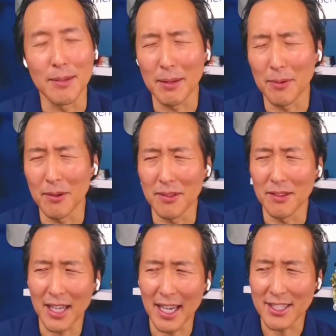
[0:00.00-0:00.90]
that people
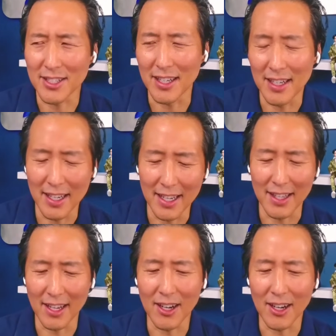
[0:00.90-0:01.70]
look at you and like,